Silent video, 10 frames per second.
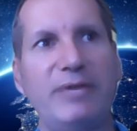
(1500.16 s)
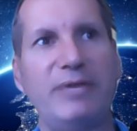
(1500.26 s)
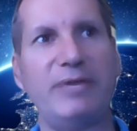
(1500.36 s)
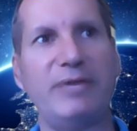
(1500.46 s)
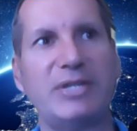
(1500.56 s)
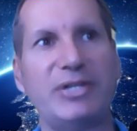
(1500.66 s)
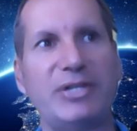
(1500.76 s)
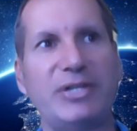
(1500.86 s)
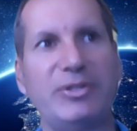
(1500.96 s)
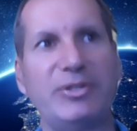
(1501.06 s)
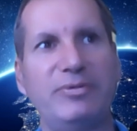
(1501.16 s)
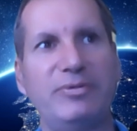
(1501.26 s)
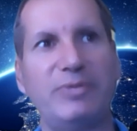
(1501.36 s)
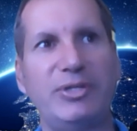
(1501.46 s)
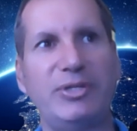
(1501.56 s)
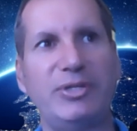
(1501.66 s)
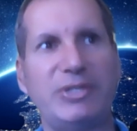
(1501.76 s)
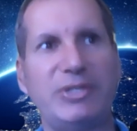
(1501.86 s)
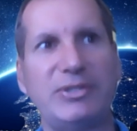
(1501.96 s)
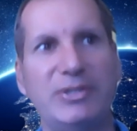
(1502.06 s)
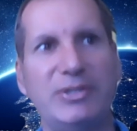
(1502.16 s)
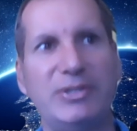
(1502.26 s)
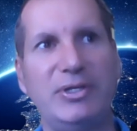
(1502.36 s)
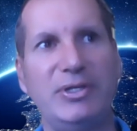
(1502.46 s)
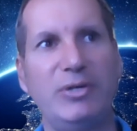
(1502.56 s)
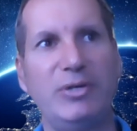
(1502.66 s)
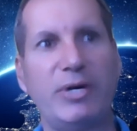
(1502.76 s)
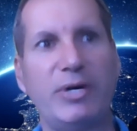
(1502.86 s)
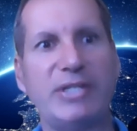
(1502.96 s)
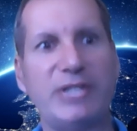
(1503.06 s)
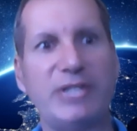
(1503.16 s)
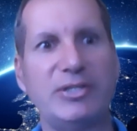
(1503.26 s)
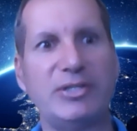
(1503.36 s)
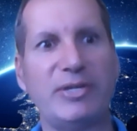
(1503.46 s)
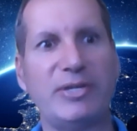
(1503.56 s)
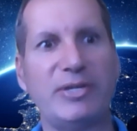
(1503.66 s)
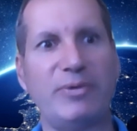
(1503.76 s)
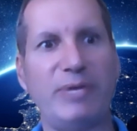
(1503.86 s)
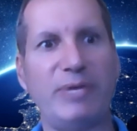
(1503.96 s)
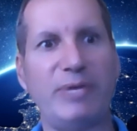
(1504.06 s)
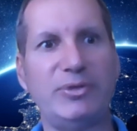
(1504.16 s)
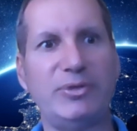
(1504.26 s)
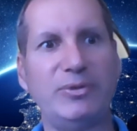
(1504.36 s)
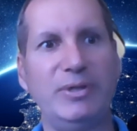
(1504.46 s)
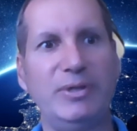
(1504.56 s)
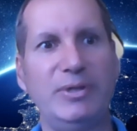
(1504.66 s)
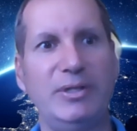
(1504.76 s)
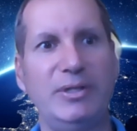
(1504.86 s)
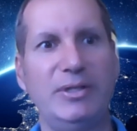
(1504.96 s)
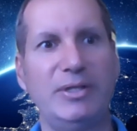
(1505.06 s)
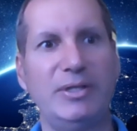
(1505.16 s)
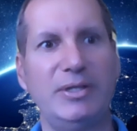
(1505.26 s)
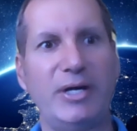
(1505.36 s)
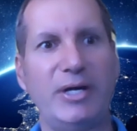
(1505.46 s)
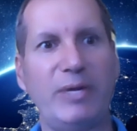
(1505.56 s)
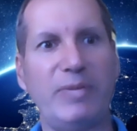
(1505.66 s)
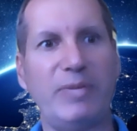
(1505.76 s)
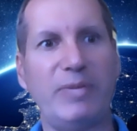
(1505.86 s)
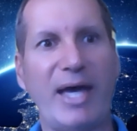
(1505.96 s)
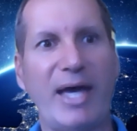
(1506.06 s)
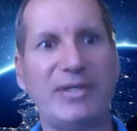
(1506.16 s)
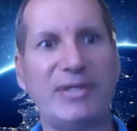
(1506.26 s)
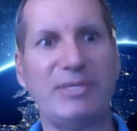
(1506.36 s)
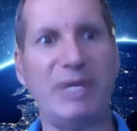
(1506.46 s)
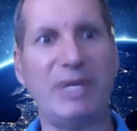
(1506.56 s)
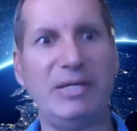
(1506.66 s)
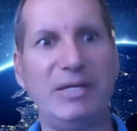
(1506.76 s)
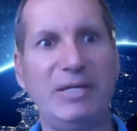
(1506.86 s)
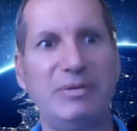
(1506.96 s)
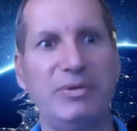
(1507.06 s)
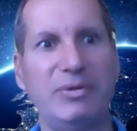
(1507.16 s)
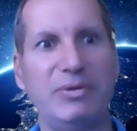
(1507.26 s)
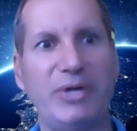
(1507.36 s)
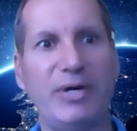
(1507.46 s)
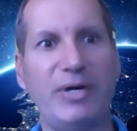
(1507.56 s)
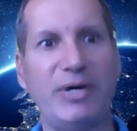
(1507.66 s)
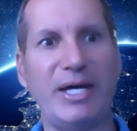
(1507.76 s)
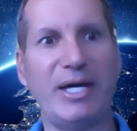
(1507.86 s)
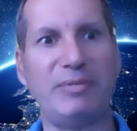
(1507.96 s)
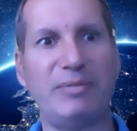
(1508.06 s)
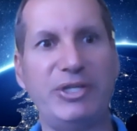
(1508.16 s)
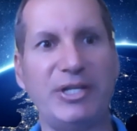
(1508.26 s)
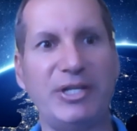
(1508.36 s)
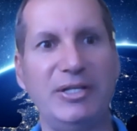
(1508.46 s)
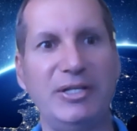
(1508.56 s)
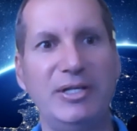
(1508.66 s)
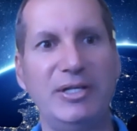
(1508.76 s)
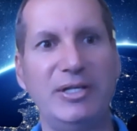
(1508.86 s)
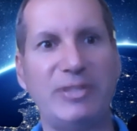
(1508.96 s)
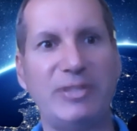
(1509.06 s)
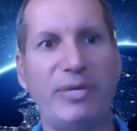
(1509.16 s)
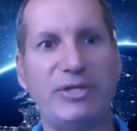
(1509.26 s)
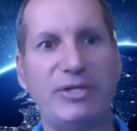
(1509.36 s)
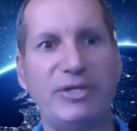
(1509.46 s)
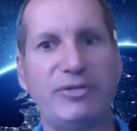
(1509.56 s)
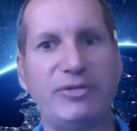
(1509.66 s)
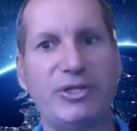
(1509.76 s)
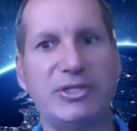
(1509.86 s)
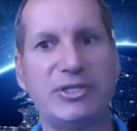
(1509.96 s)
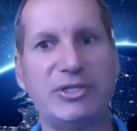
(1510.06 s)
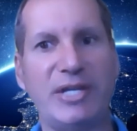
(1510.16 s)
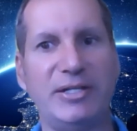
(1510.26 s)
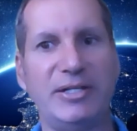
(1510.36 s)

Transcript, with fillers: discussion of religious organizations that were able to um, access money, you know, again, reaching separation of church and state